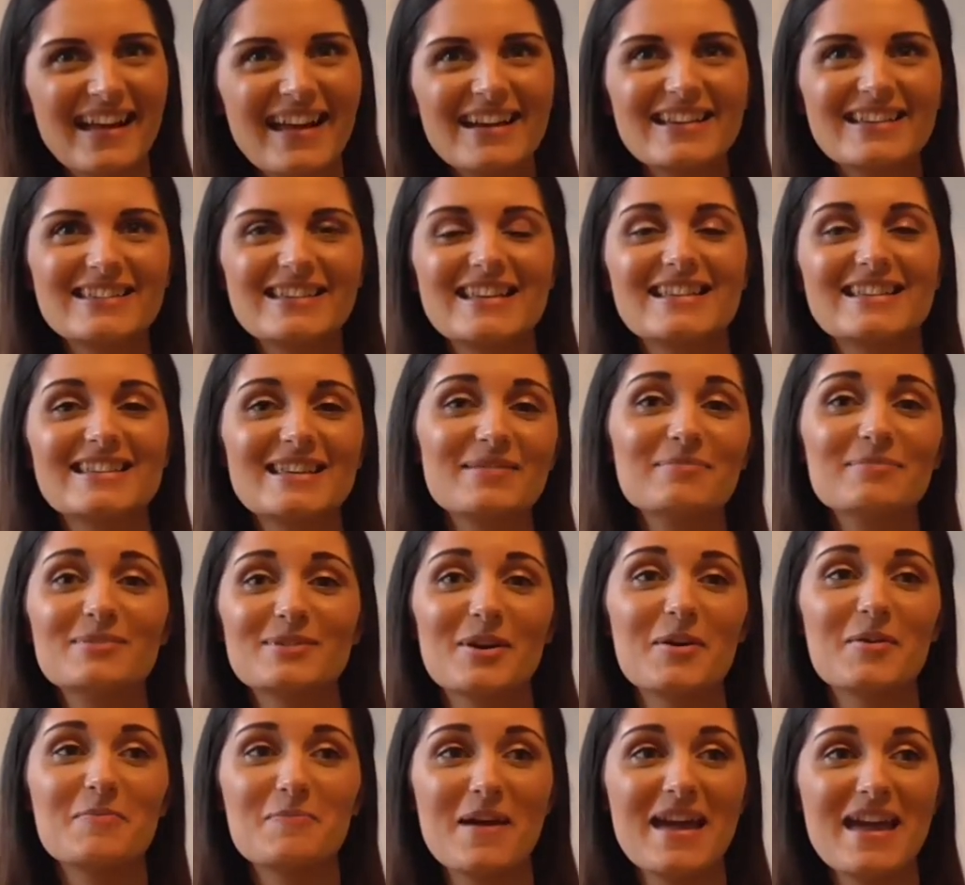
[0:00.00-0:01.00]
Because they seem
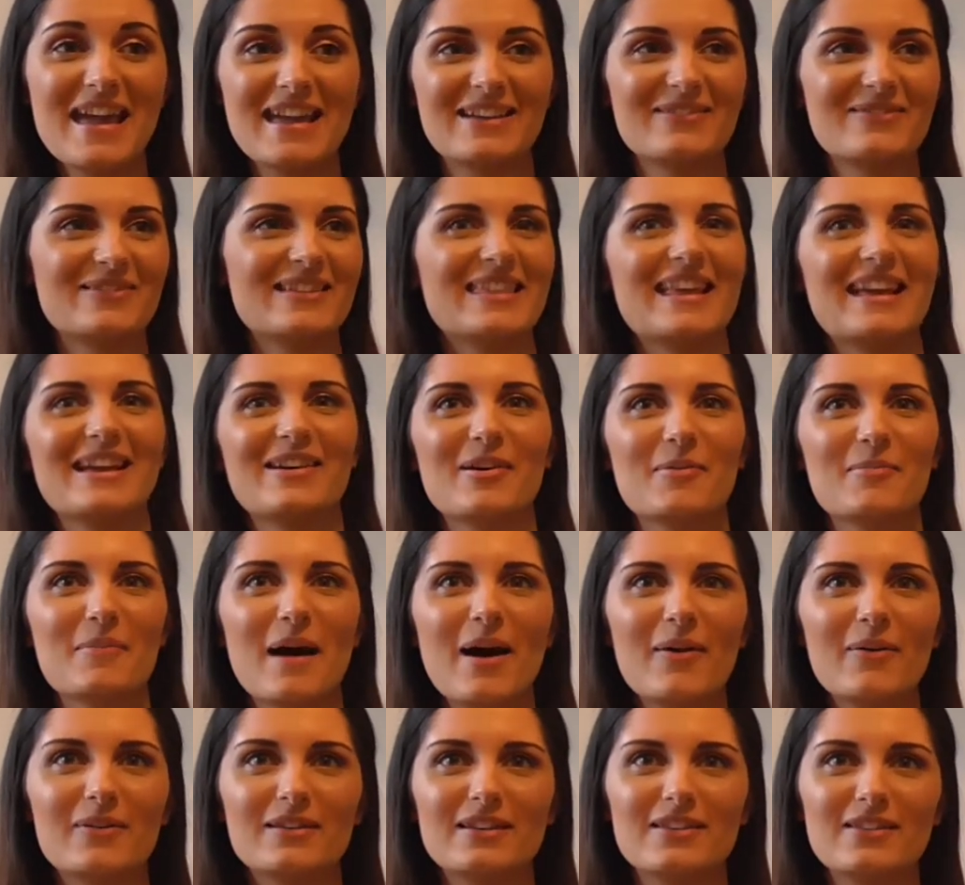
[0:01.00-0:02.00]
so big when they come
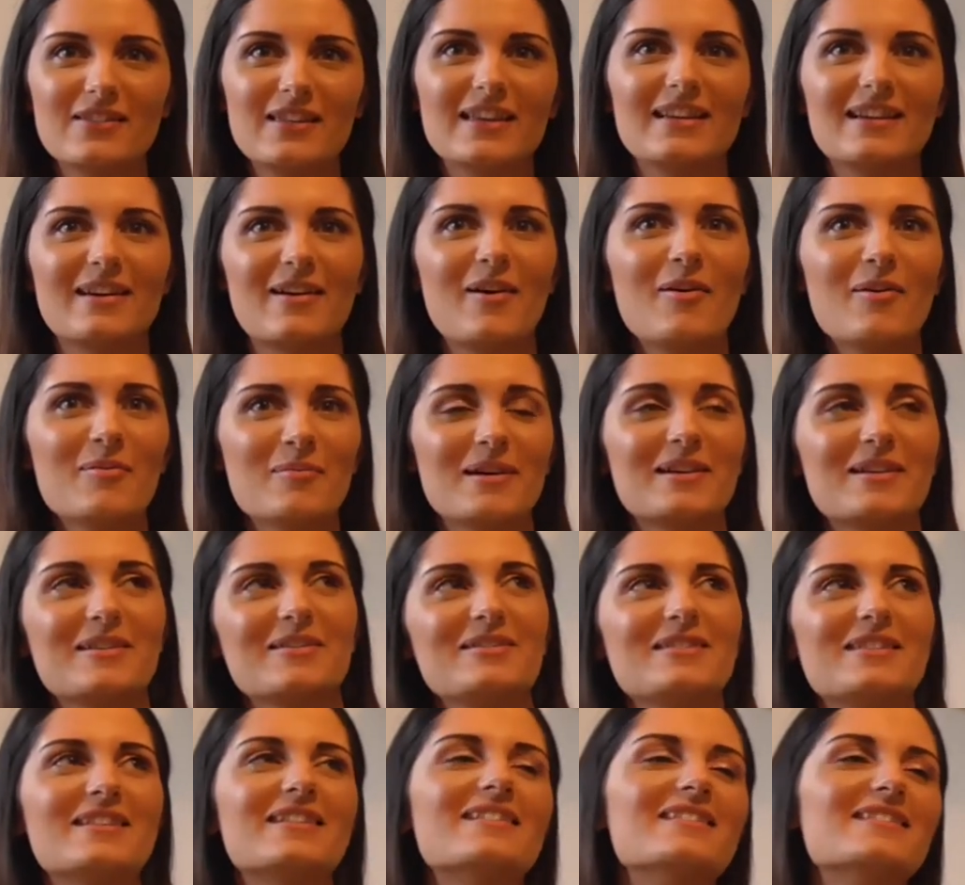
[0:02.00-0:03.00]
out and you think, oh my
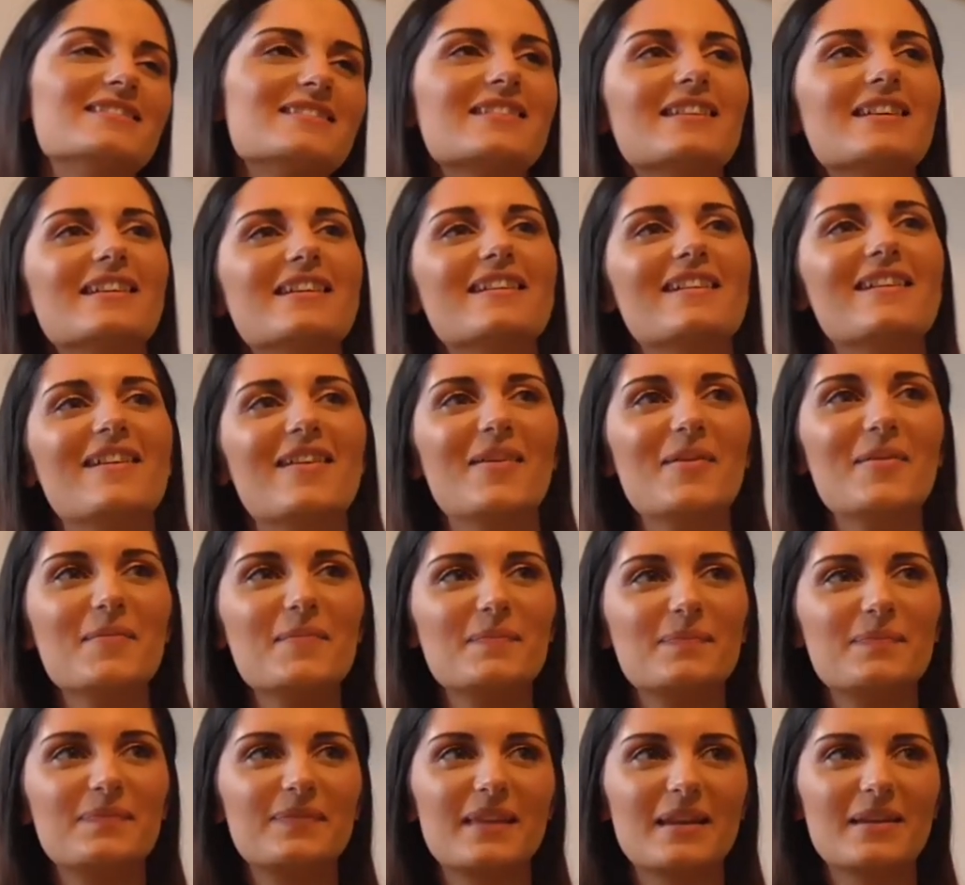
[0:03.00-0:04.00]
goodness.
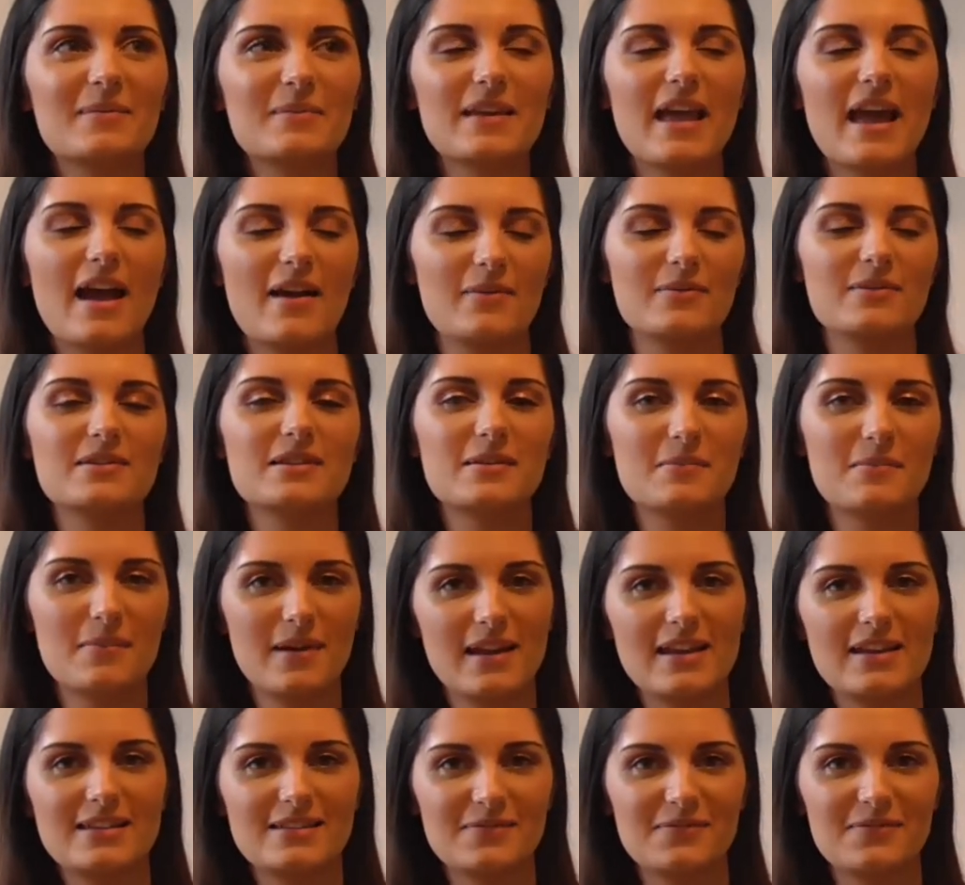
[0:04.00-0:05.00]
But yeah, it was an
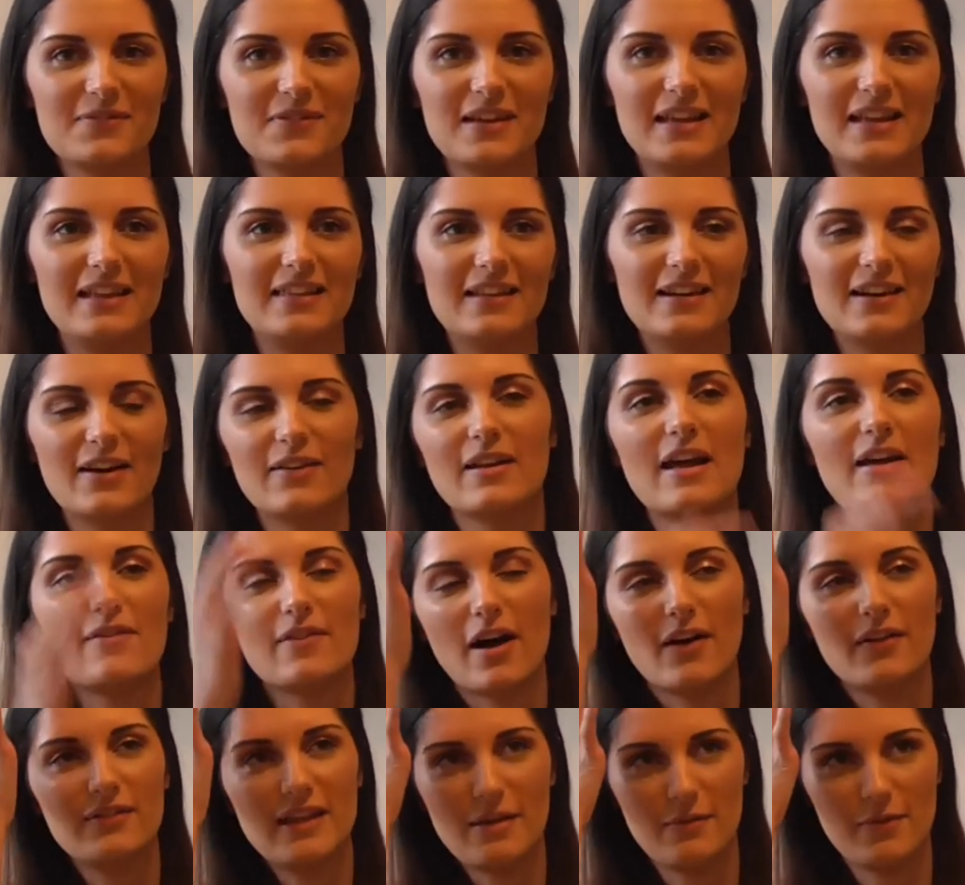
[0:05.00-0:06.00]
amazing feeling.
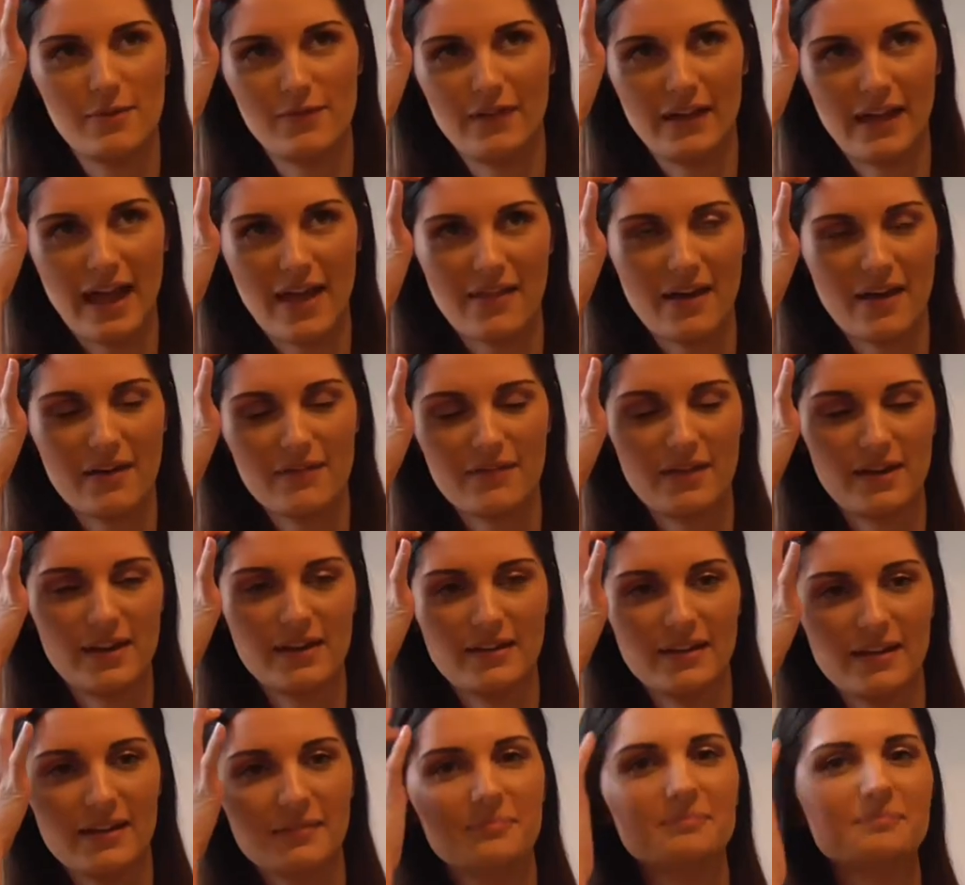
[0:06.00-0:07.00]
I'll never forget that
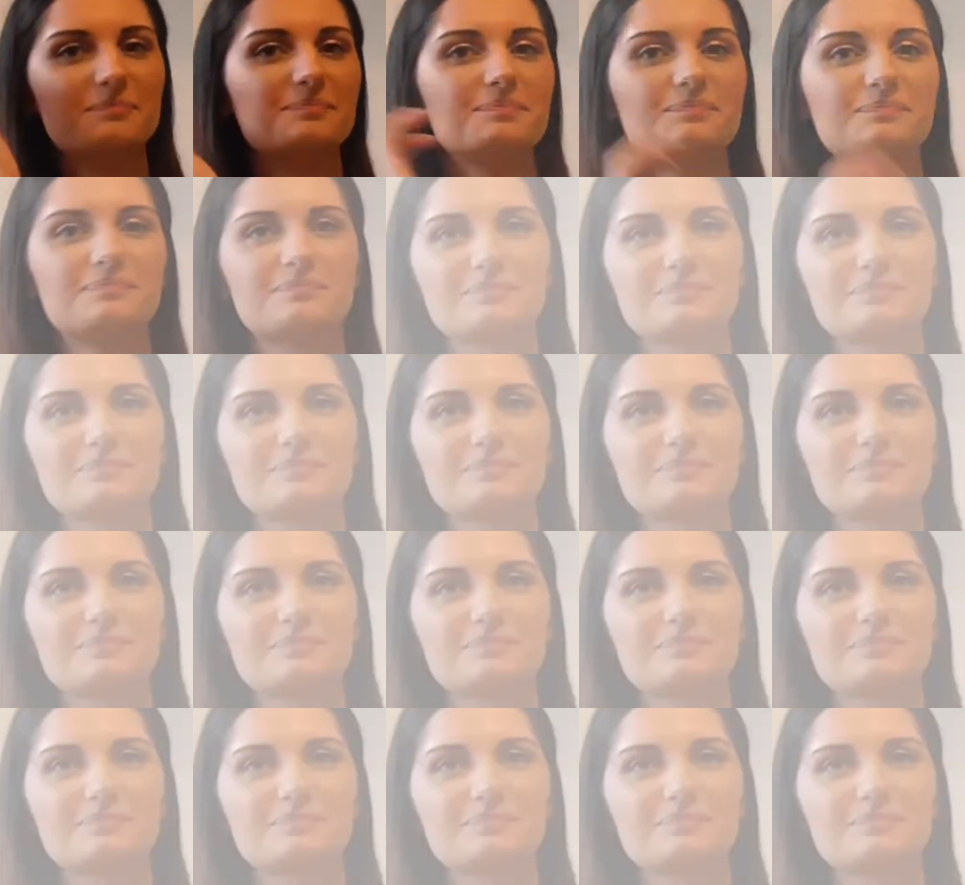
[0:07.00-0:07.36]
feeling.